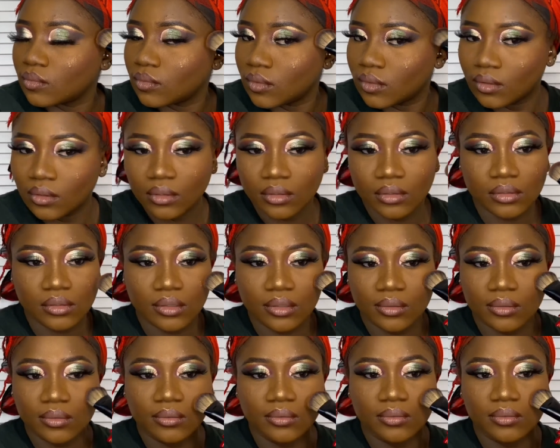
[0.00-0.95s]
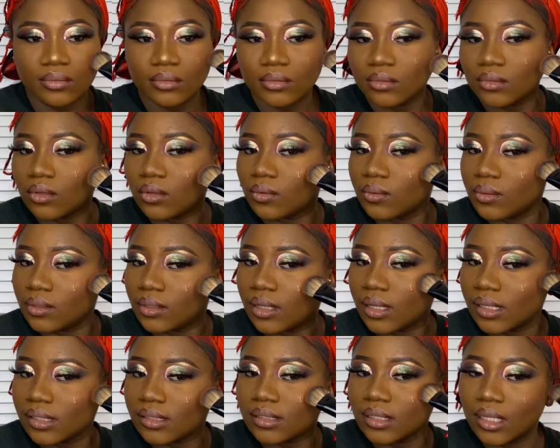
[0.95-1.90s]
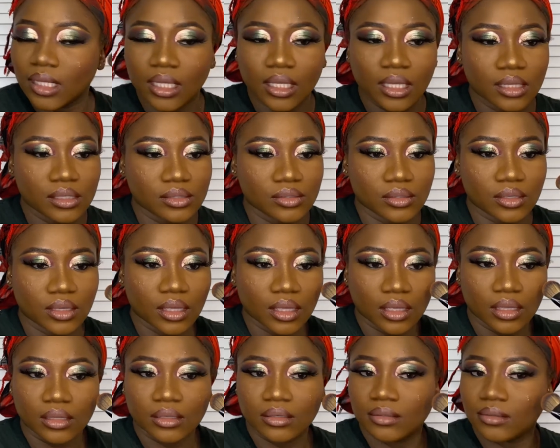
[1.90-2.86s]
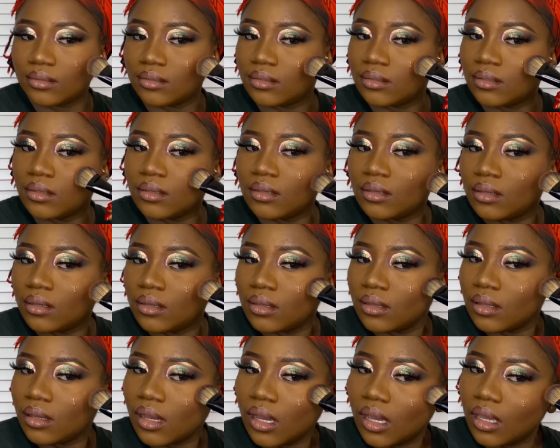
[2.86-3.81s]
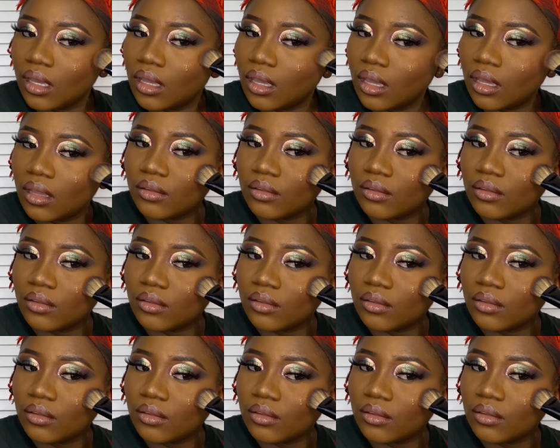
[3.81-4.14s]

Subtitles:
So going as light as you can. I have